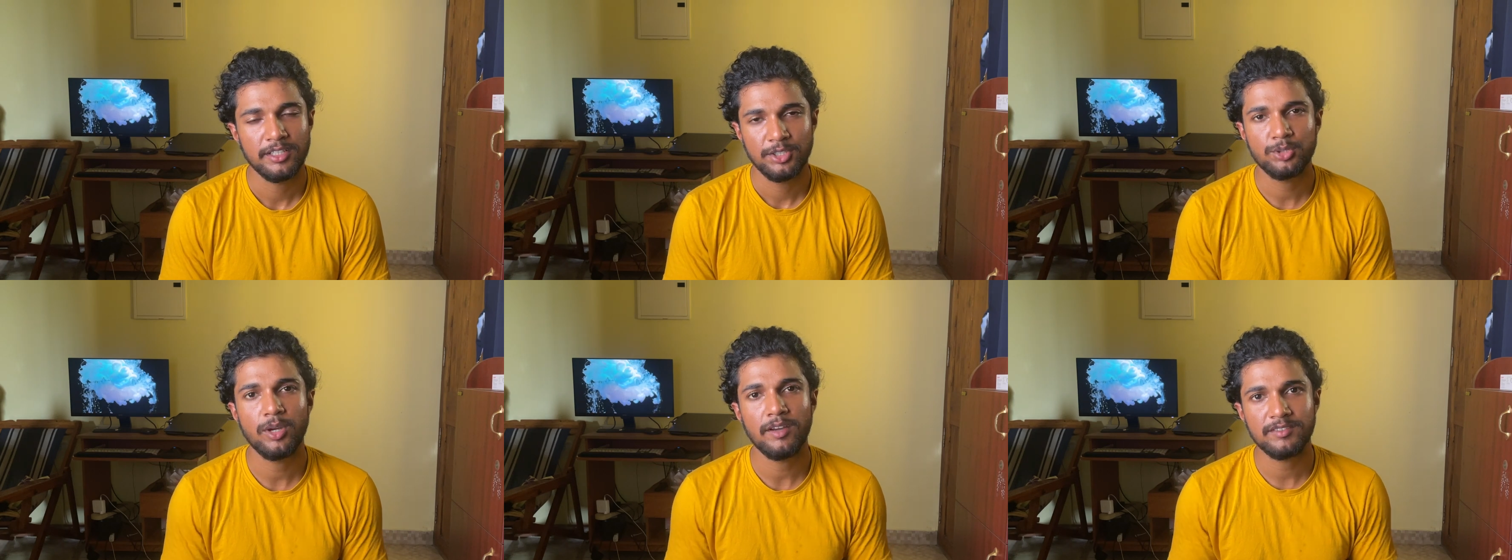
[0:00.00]

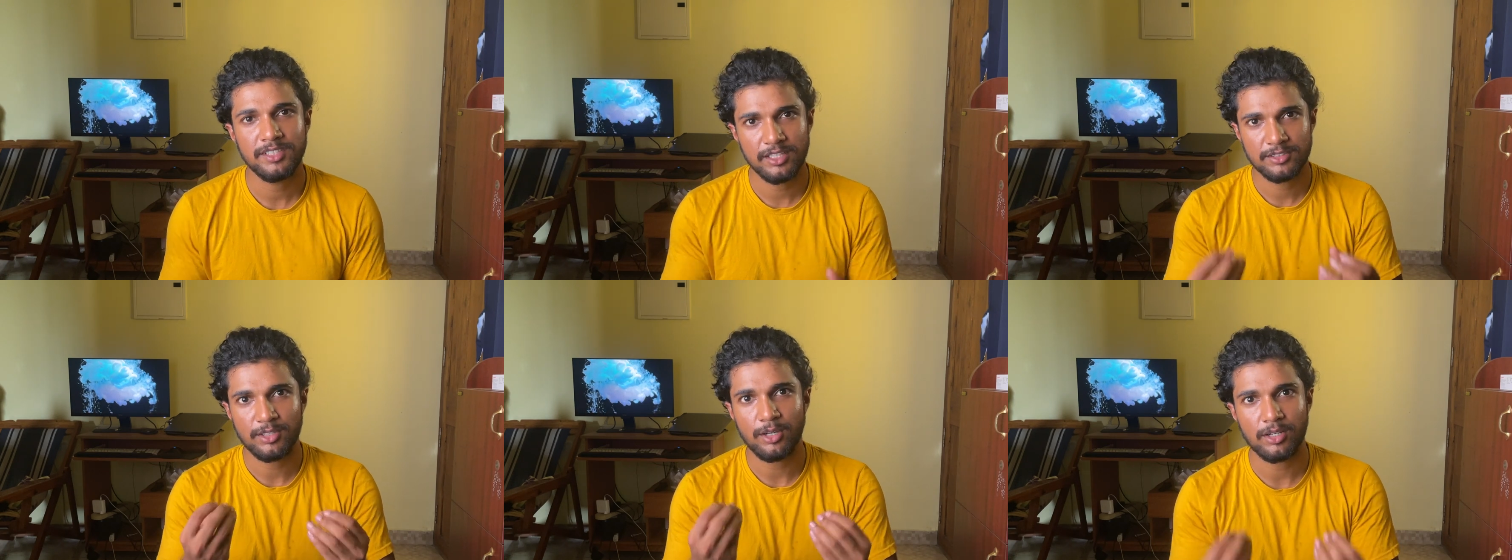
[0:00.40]
You have
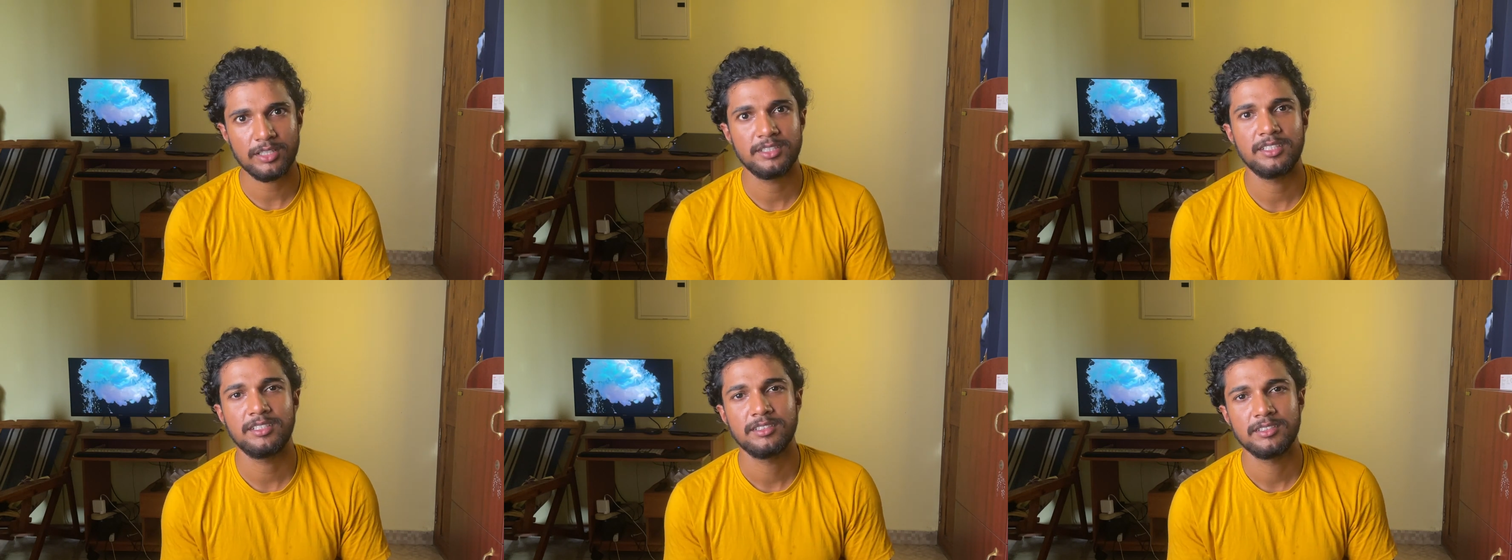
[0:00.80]
the
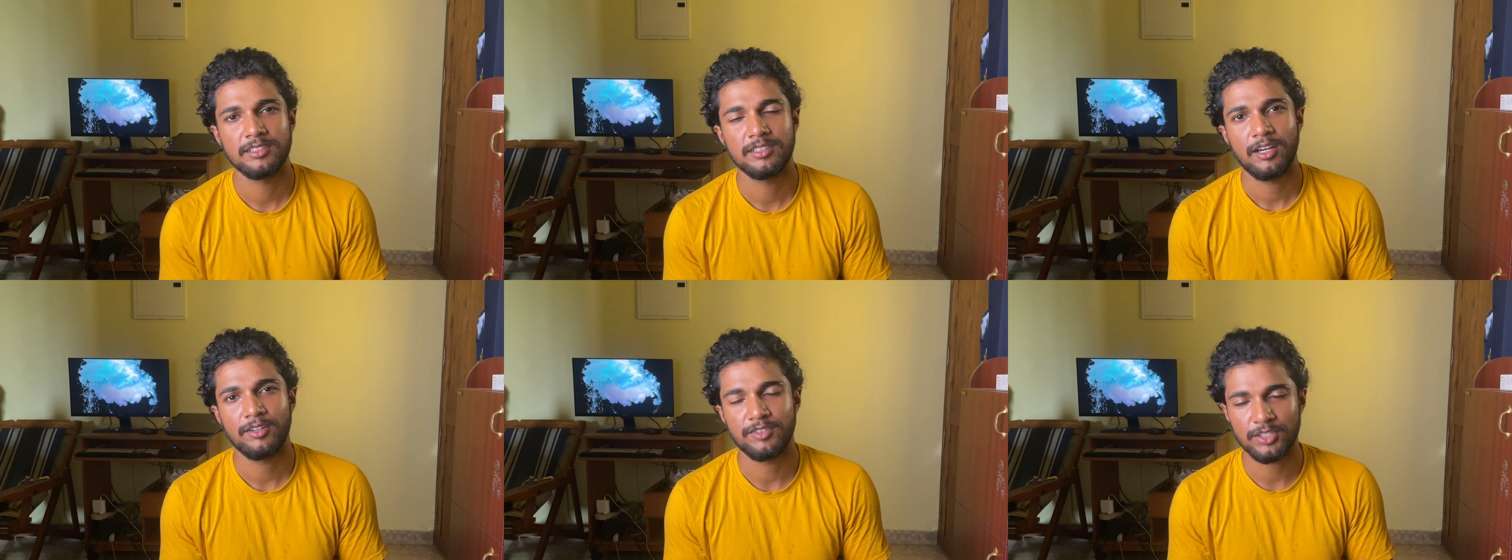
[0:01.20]
authority
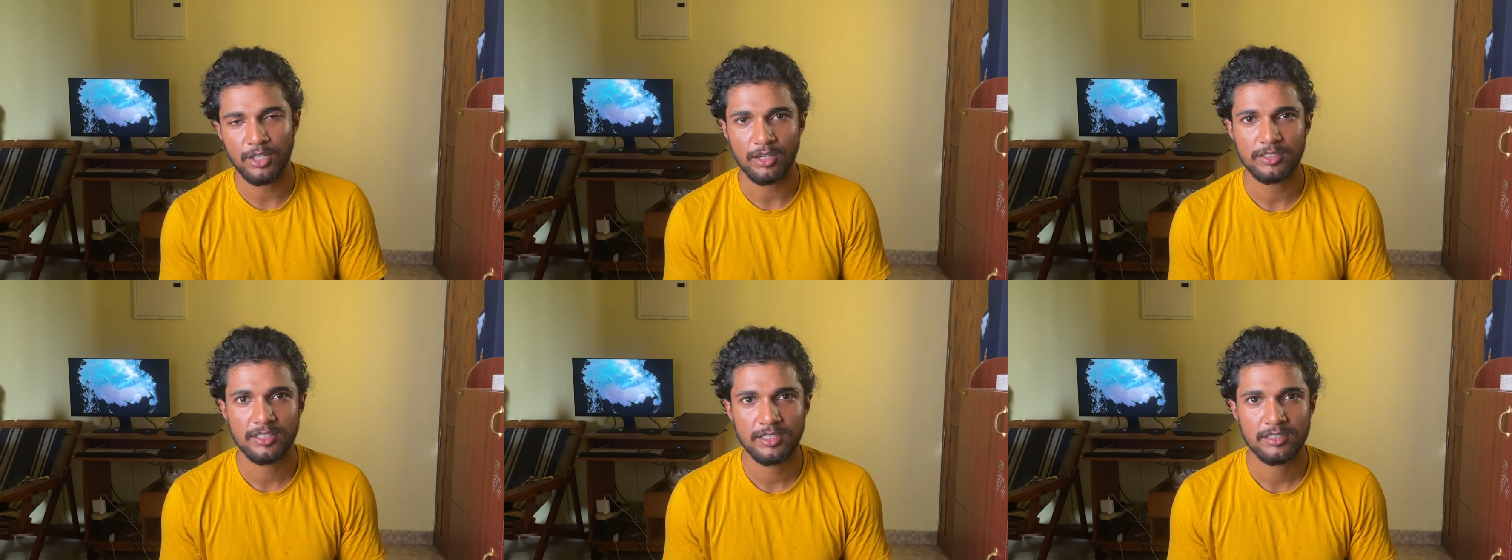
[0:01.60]
of a
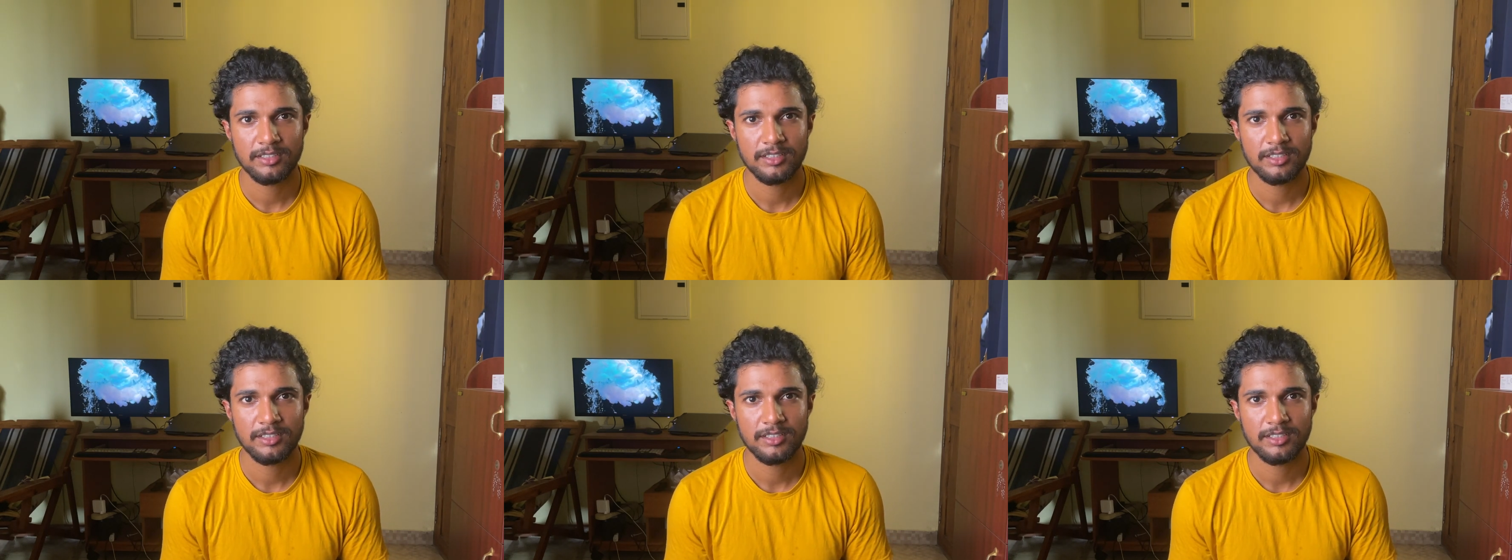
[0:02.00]
doctor.